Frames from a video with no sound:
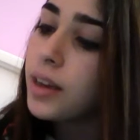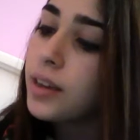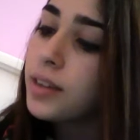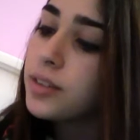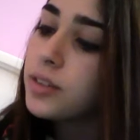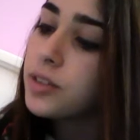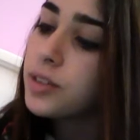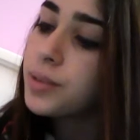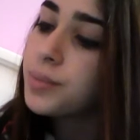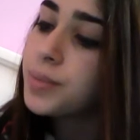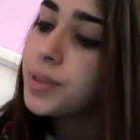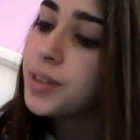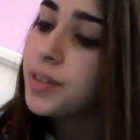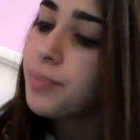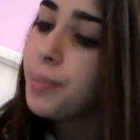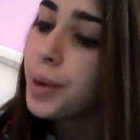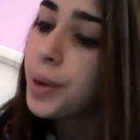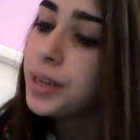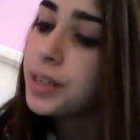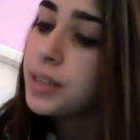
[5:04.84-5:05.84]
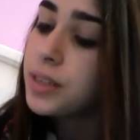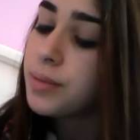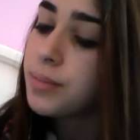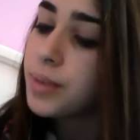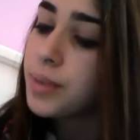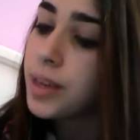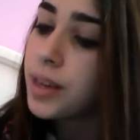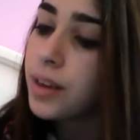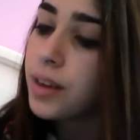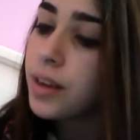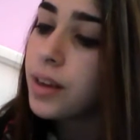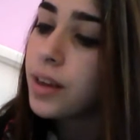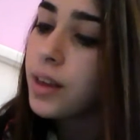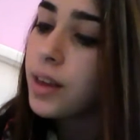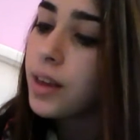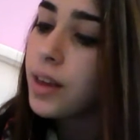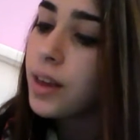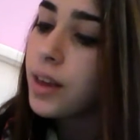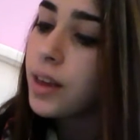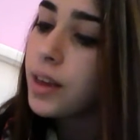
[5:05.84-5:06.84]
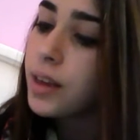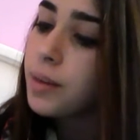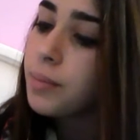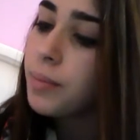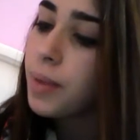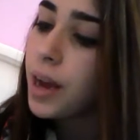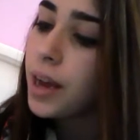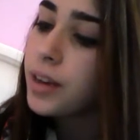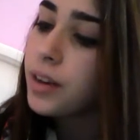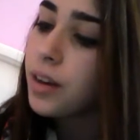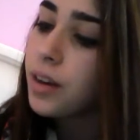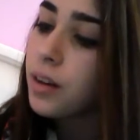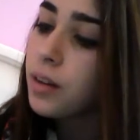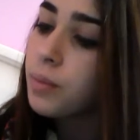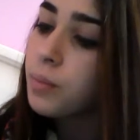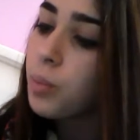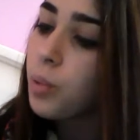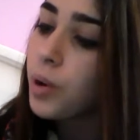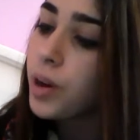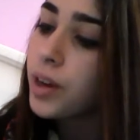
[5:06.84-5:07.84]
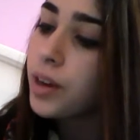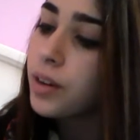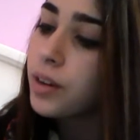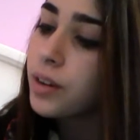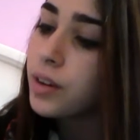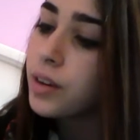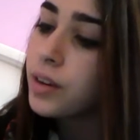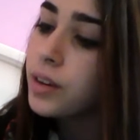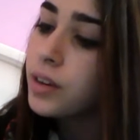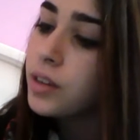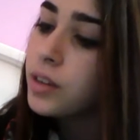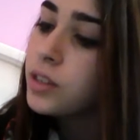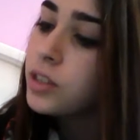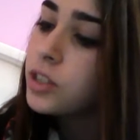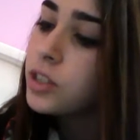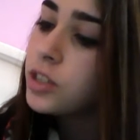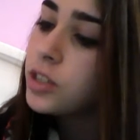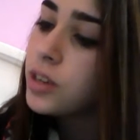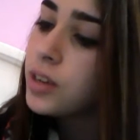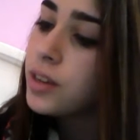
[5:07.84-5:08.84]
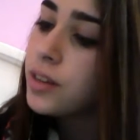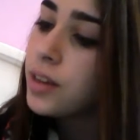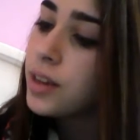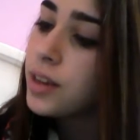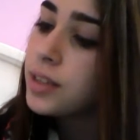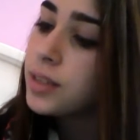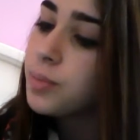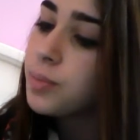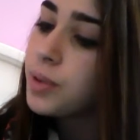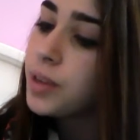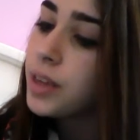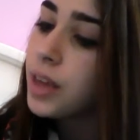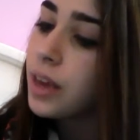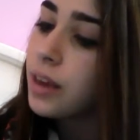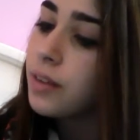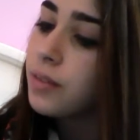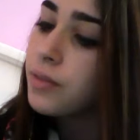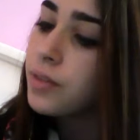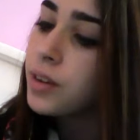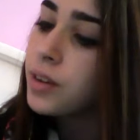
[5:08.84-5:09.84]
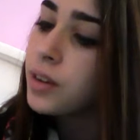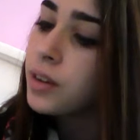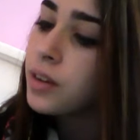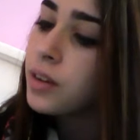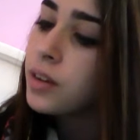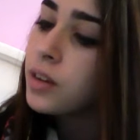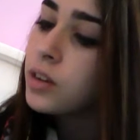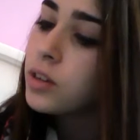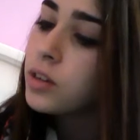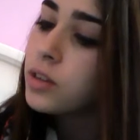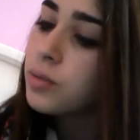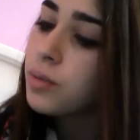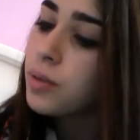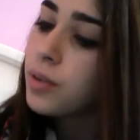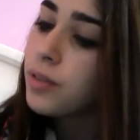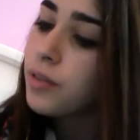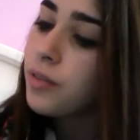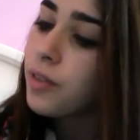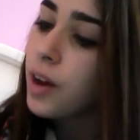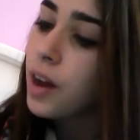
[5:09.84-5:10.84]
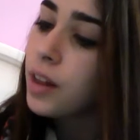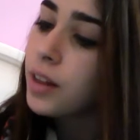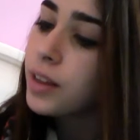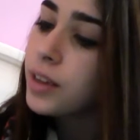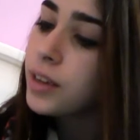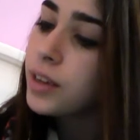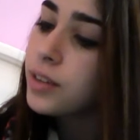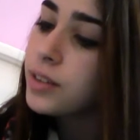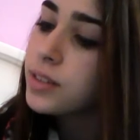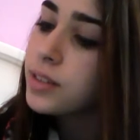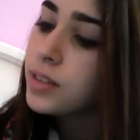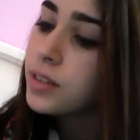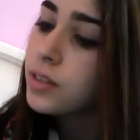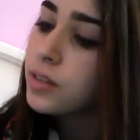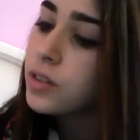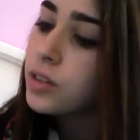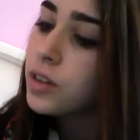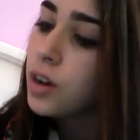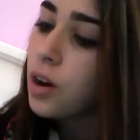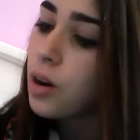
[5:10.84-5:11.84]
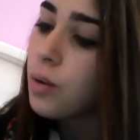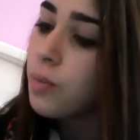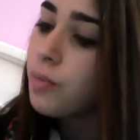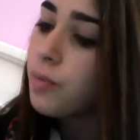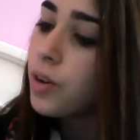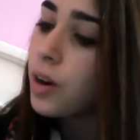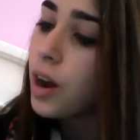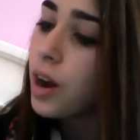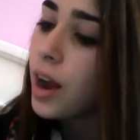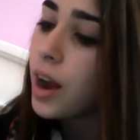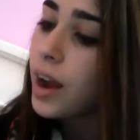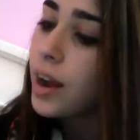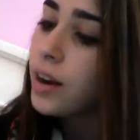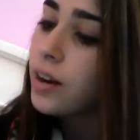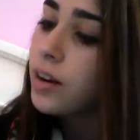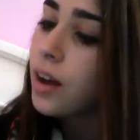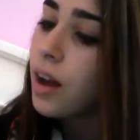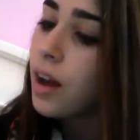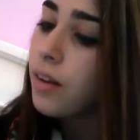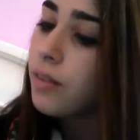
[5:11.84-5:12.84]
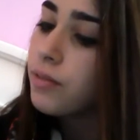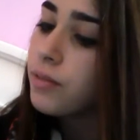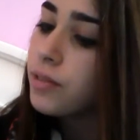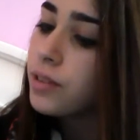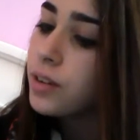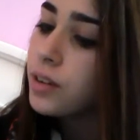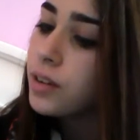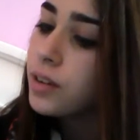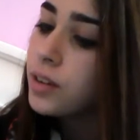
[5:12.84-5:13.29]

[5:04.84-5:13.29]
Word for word: as dreams have been to me, in my young boyhood, should it thus begin, twere folly still to hope for a higher heaven.